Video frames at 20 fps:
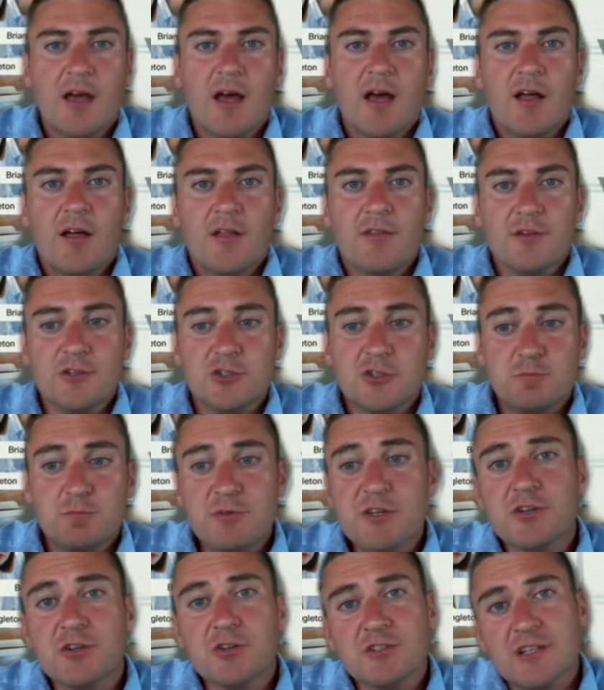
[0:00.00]
The
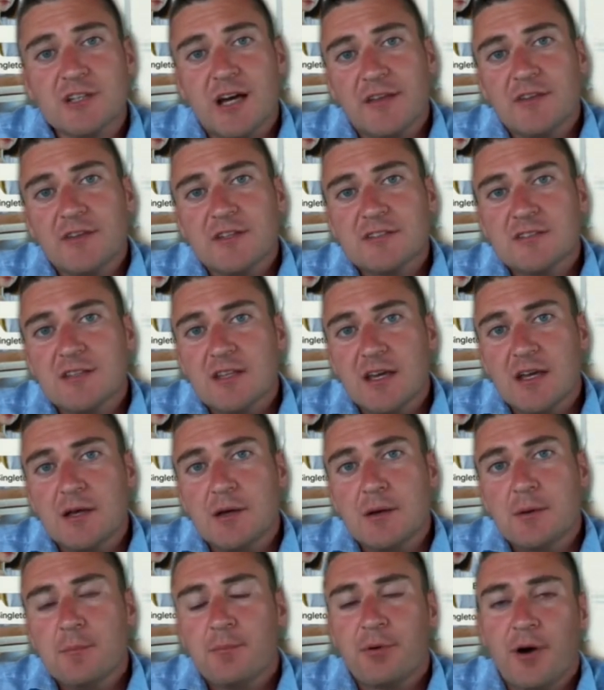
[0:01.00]
speakers on this thing,
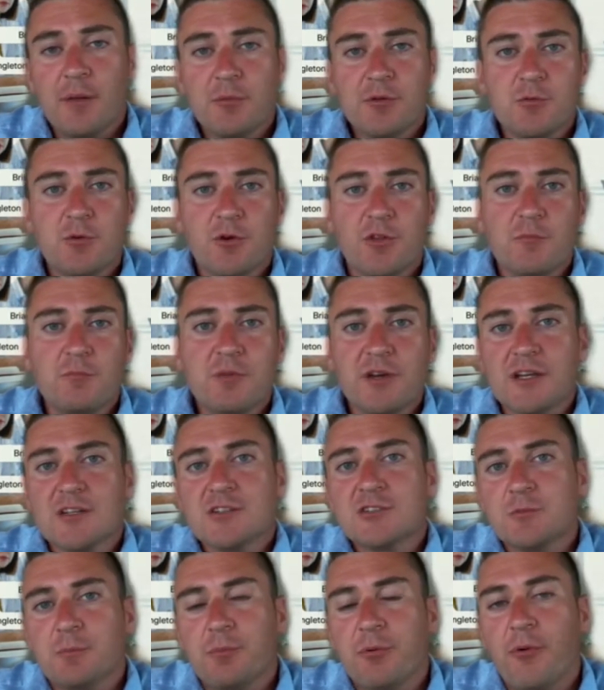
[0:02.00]
probably one of the biggest
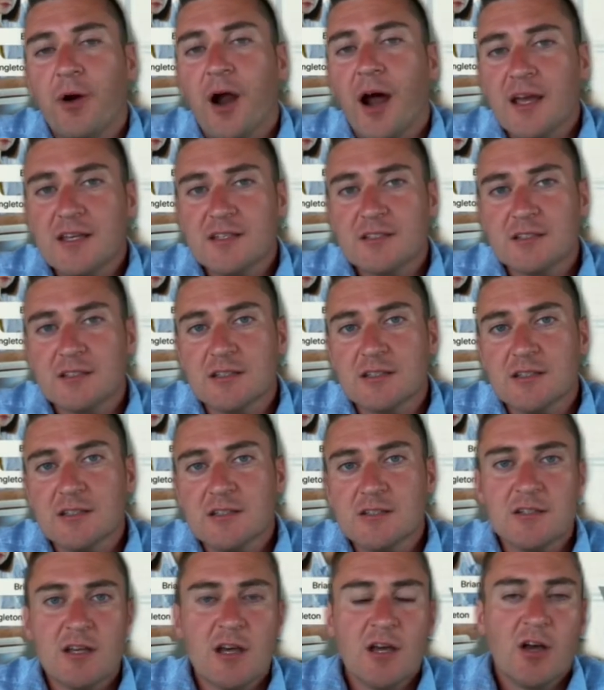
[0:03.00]

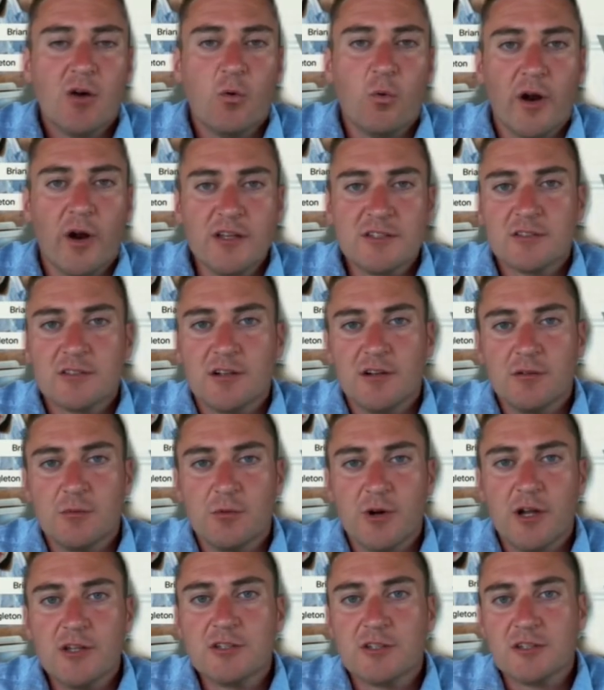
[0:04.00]
surprises when I started,
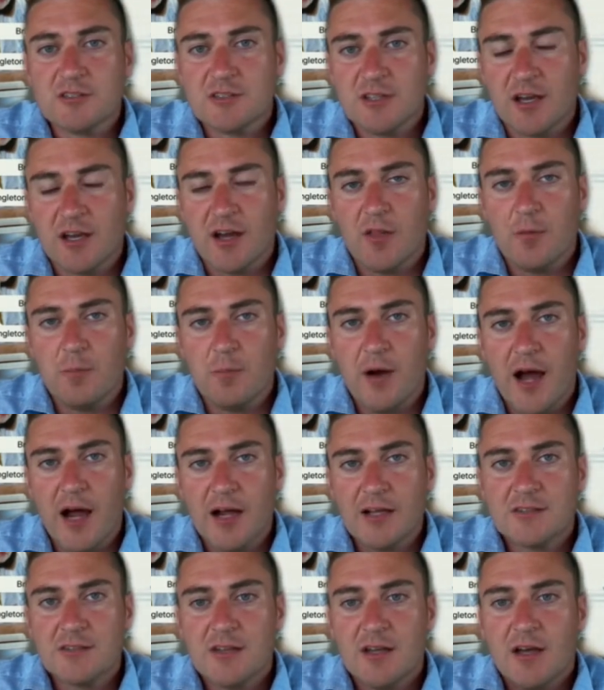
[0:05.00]
when I took this thing out of the
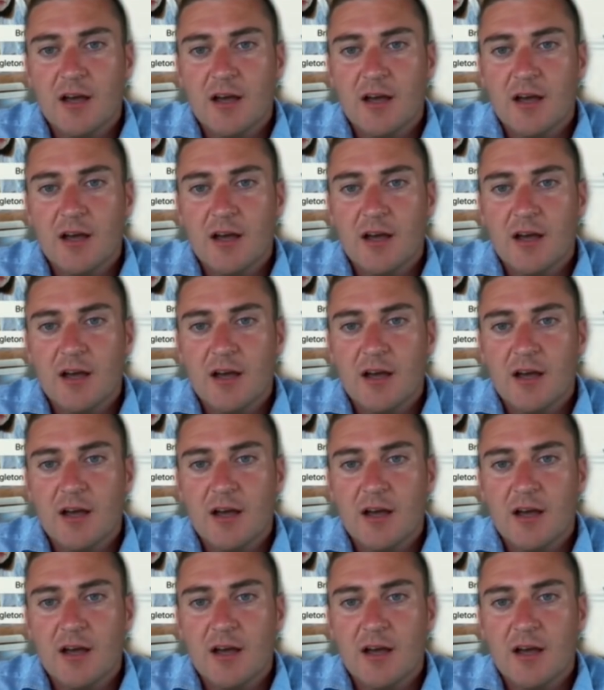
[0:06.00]
box.